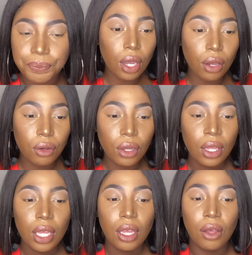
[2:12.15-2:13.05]
So
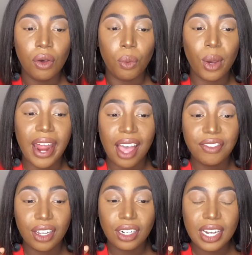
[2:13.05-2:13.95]
what I've
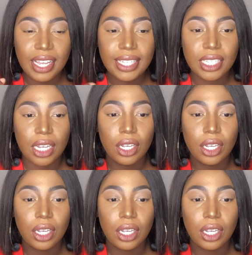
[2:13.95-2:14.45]
learned is